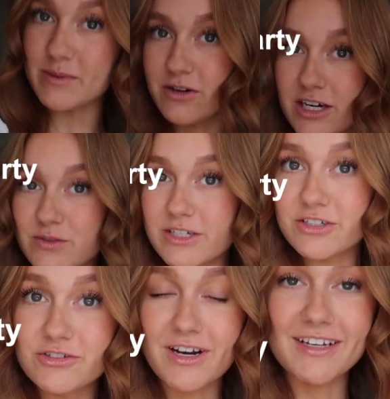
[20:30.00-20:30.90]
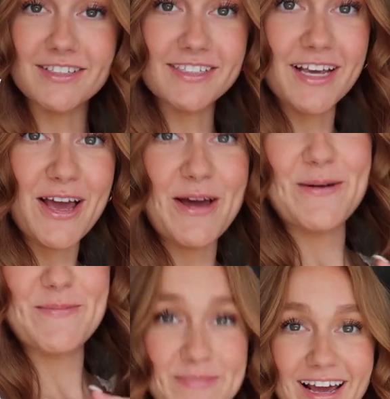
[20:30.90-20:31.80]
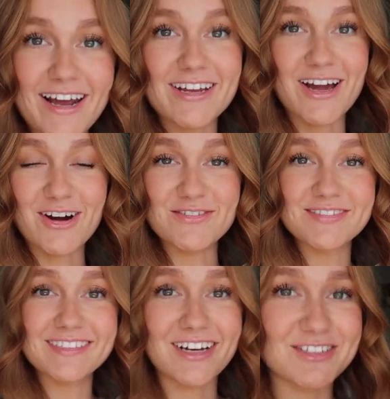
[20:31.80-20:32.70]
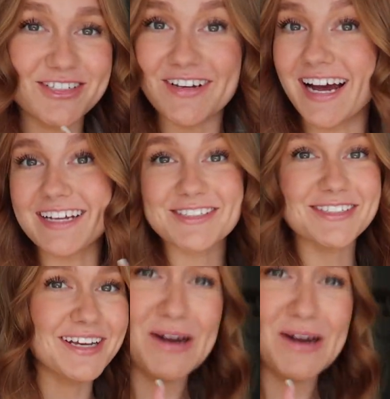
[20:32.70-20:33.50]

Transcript: my graduation dress, but I gotta go. I'll see you guys